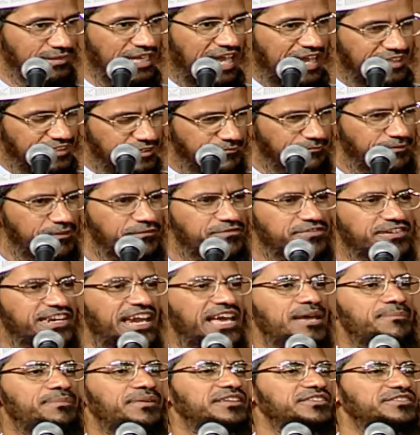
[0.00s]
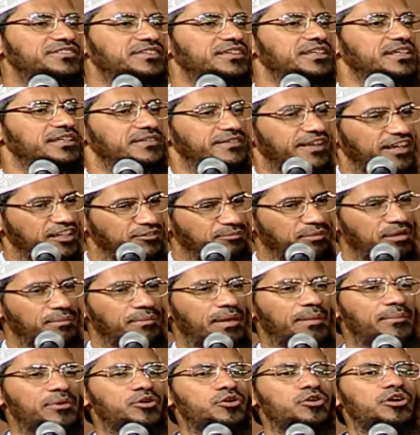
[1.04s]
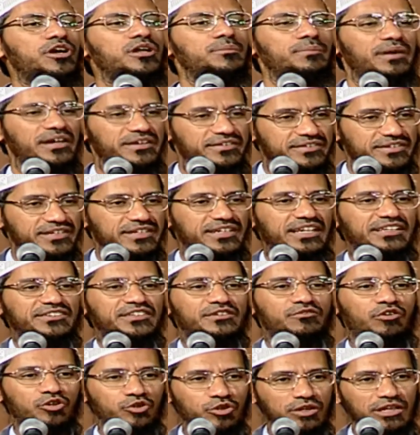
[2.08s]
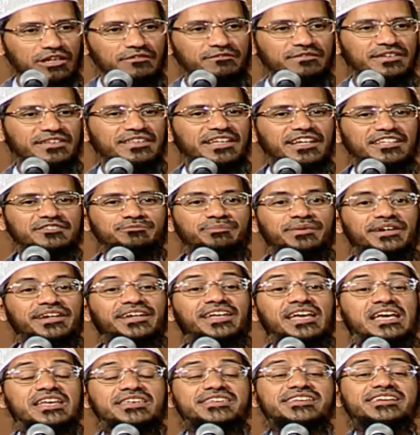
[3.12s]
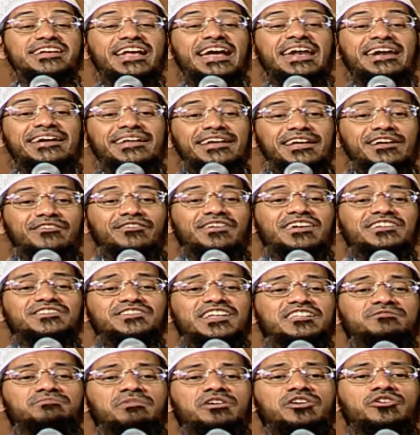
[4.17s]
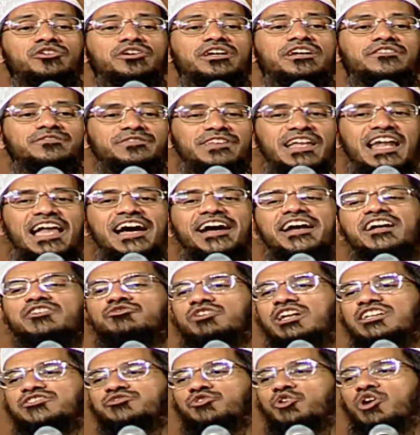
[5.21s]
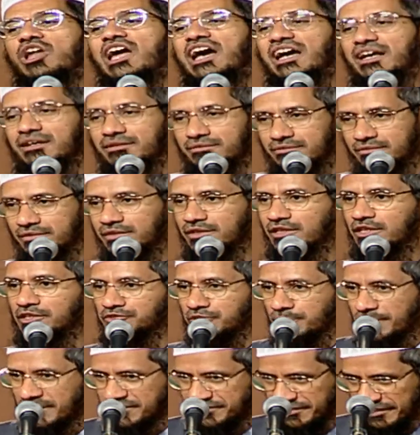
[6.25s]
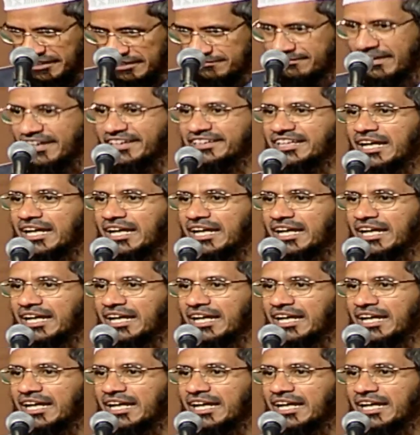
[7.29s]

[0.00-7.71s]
And the fifth type is, the husband may be good but she doesn't want to live with the husband, she can request the husband to give Talaq, it's known as Qulah. So basically five